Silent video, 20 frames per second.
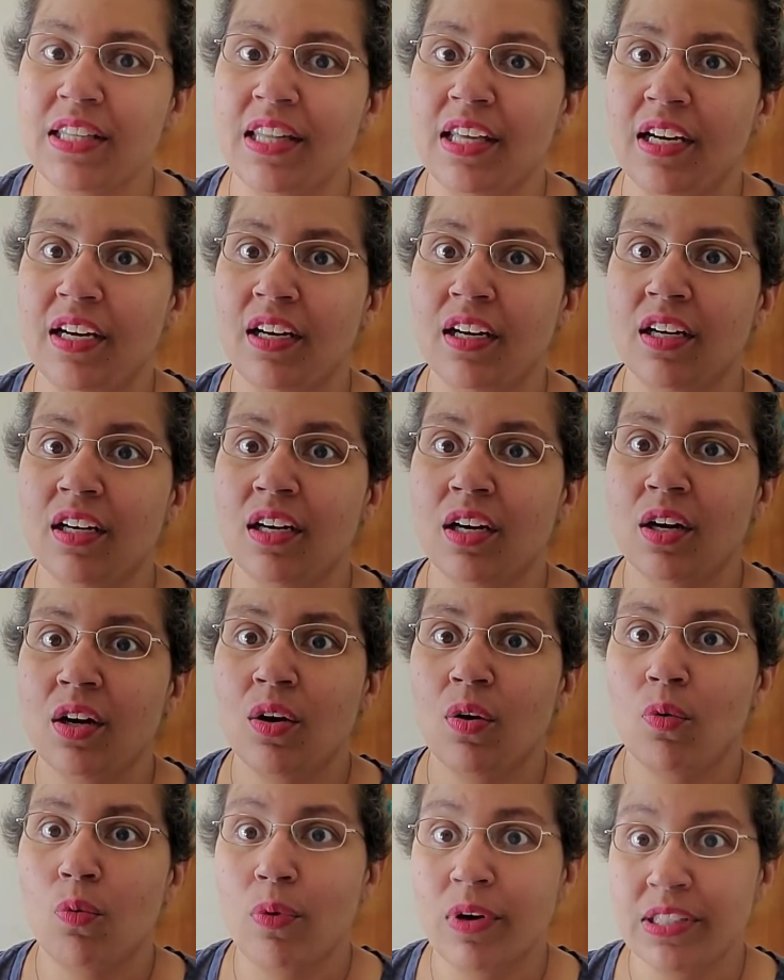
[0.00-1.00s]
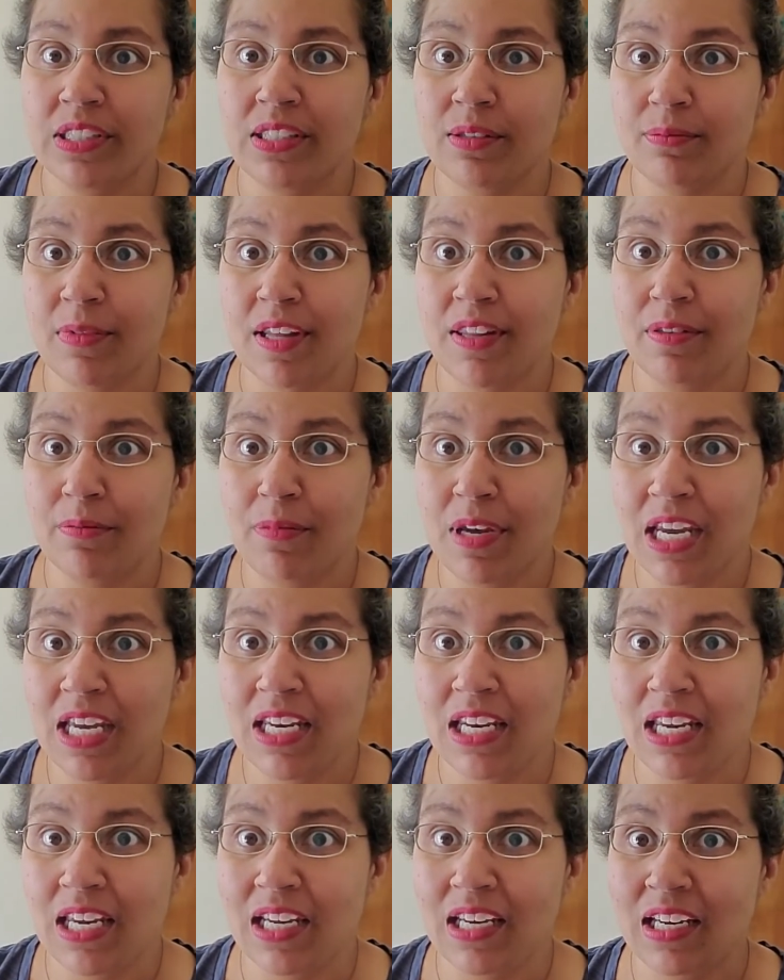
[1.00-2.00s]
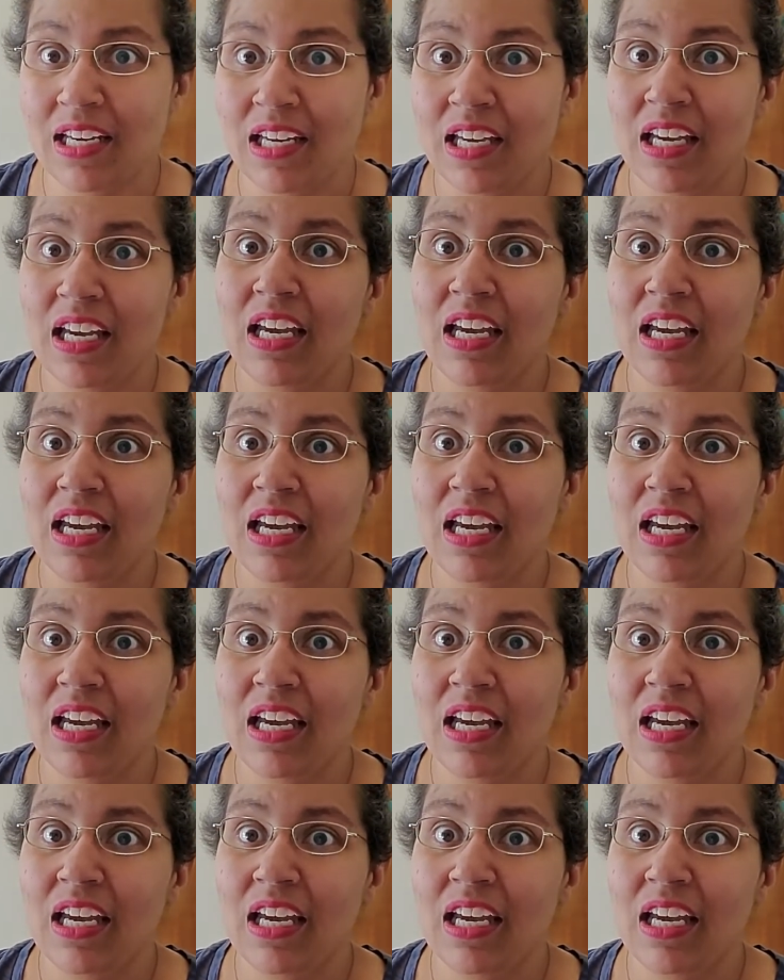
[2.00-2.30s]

their once a month meeting,